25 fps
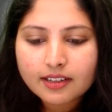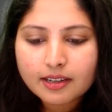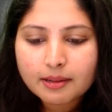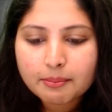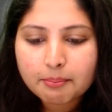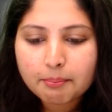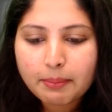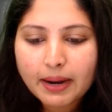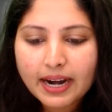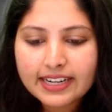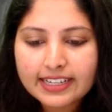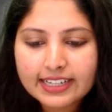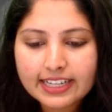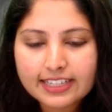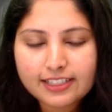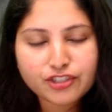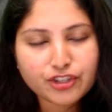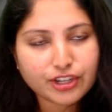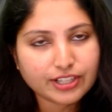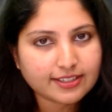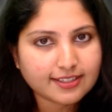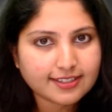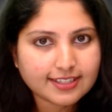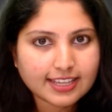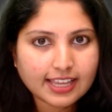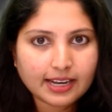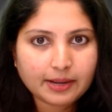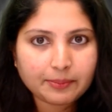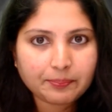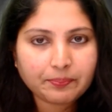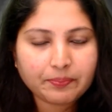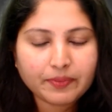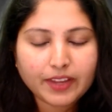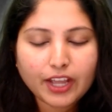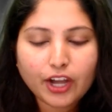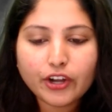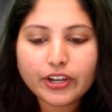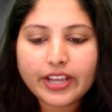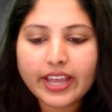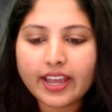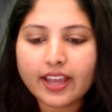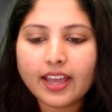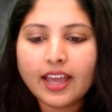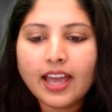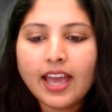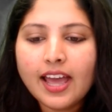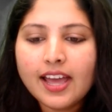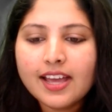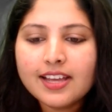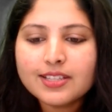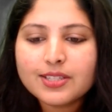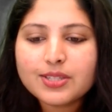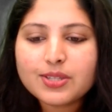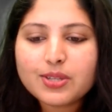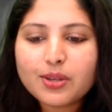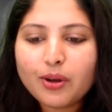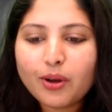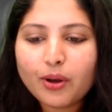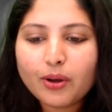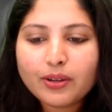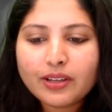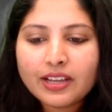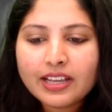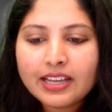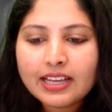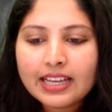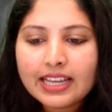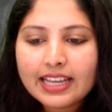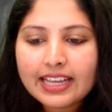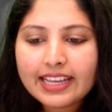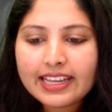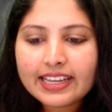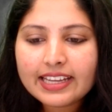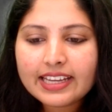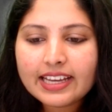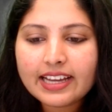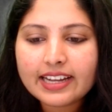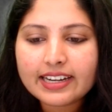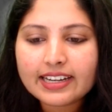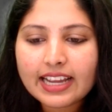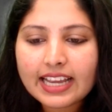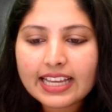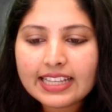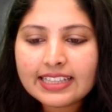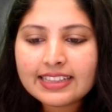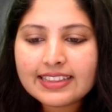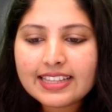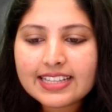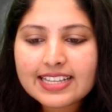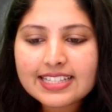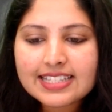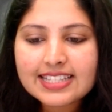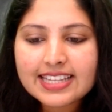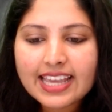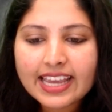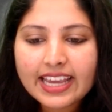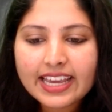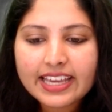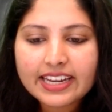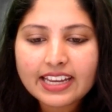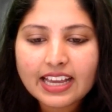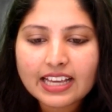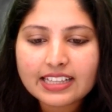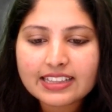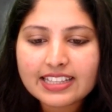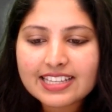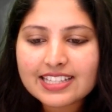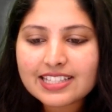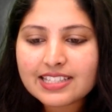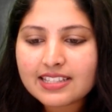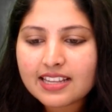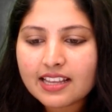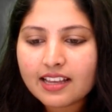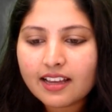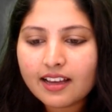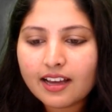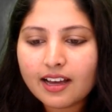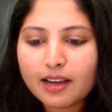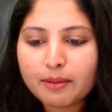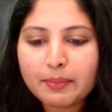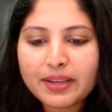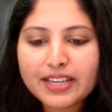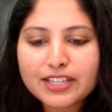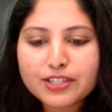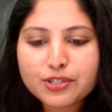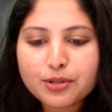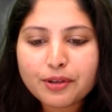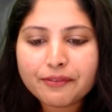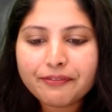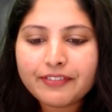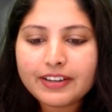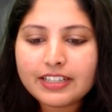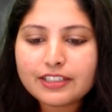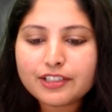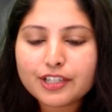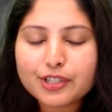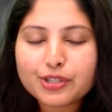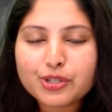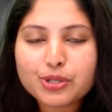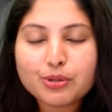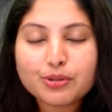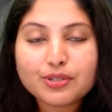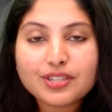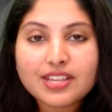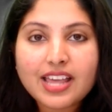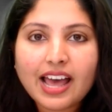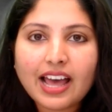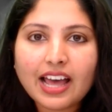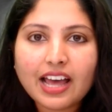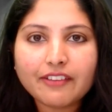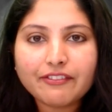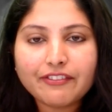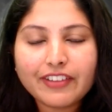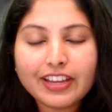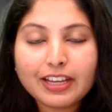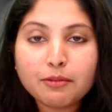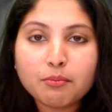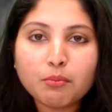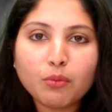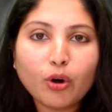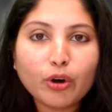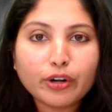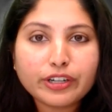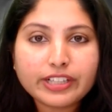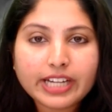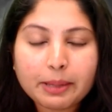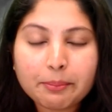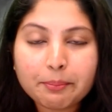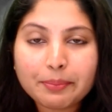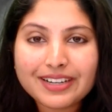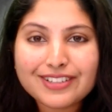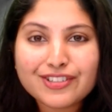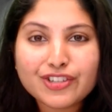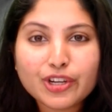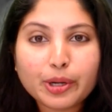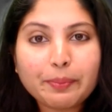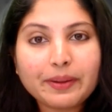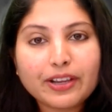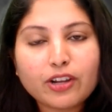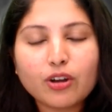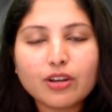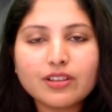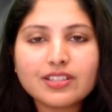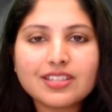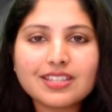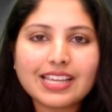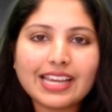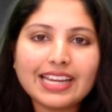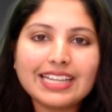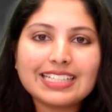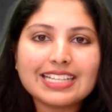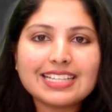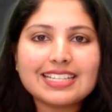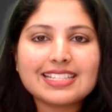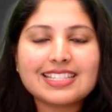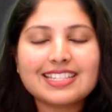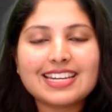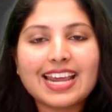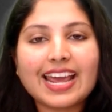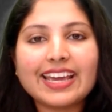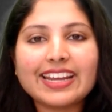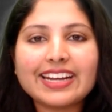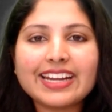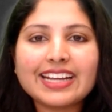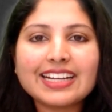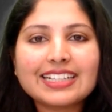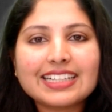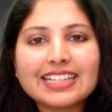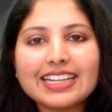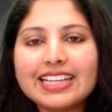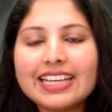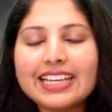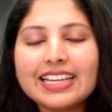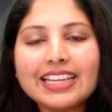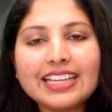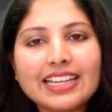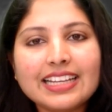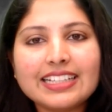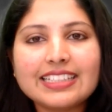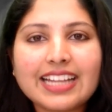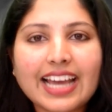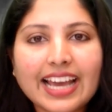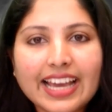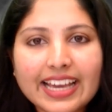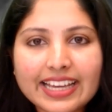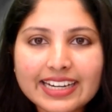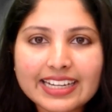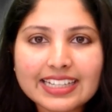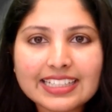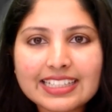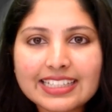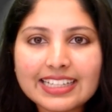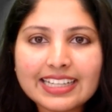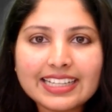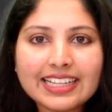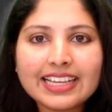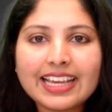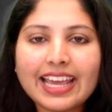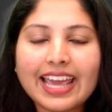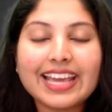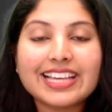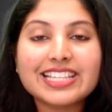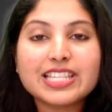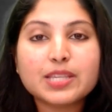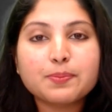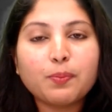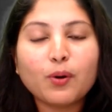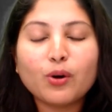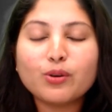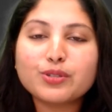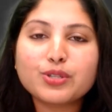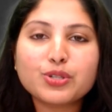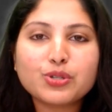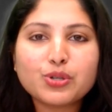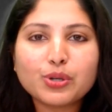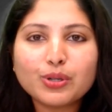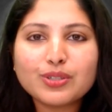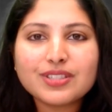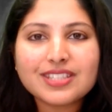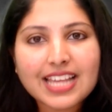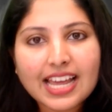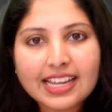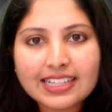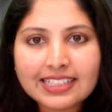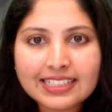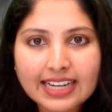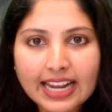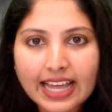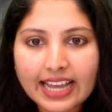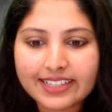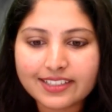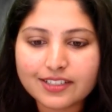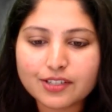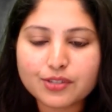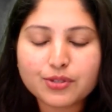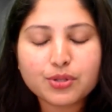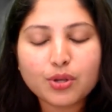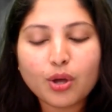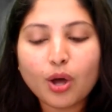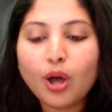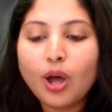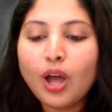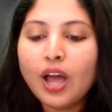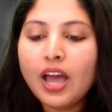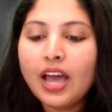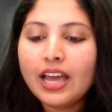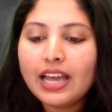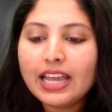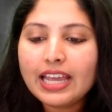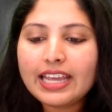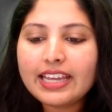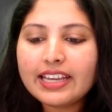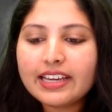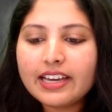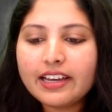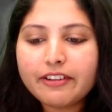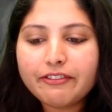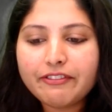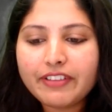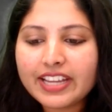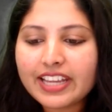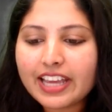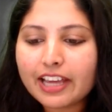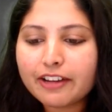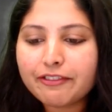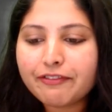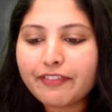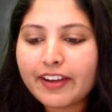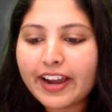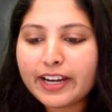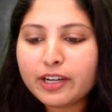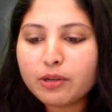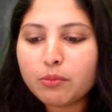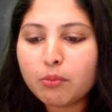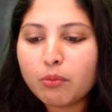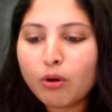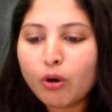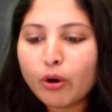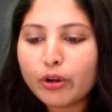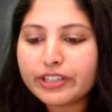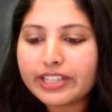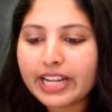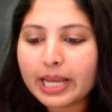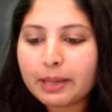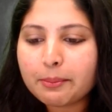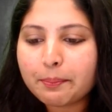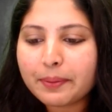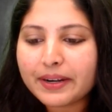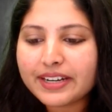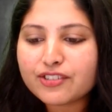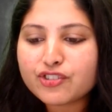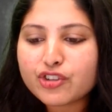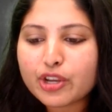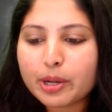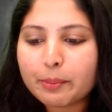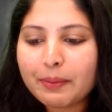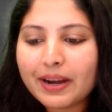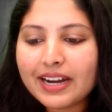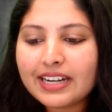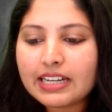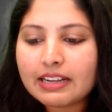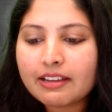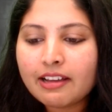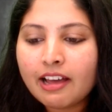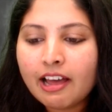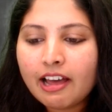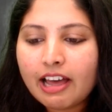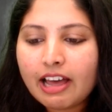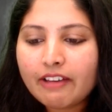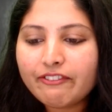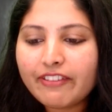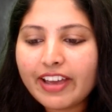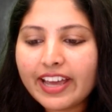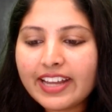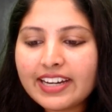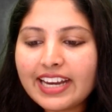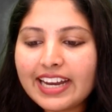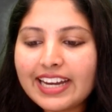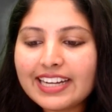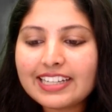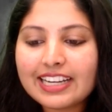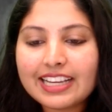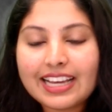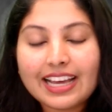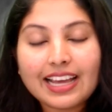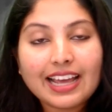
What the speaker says: bundle sheath sac. Okay, so here in this area, this mesophyll tissue is having more temperature because it is directly exposed to sunlight. So here we can find more temperature, but when it